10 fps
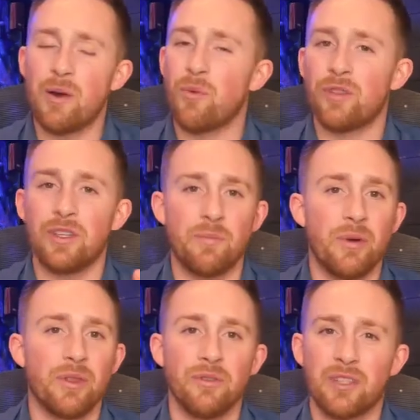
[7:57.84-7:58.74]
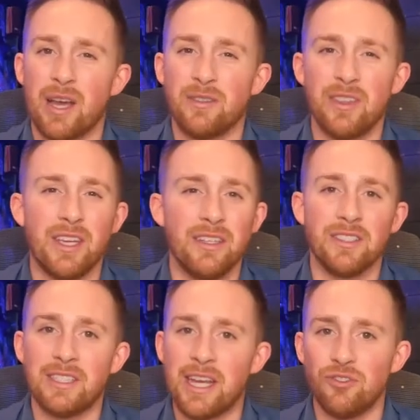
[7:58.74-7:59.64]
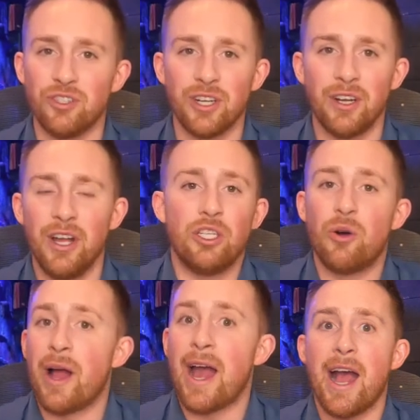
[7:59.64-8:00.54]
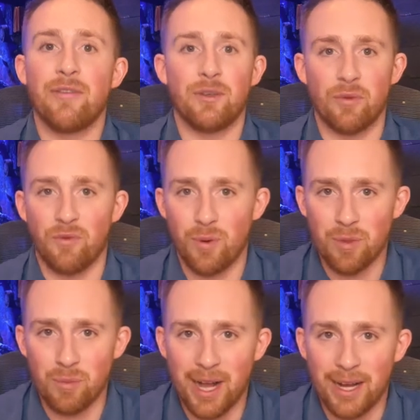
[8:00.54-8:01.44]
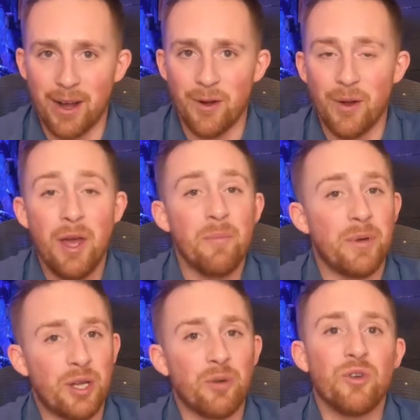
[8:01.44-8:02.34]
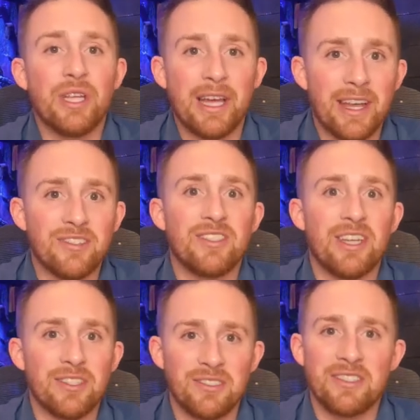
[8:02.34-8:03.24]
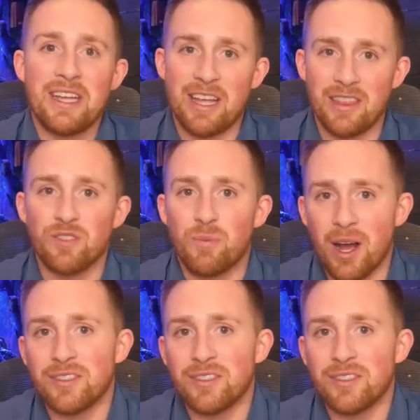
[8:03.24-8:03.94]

It's not worth it to put those kinds of things in danger. You have to perform the blackout, but it can really assist in this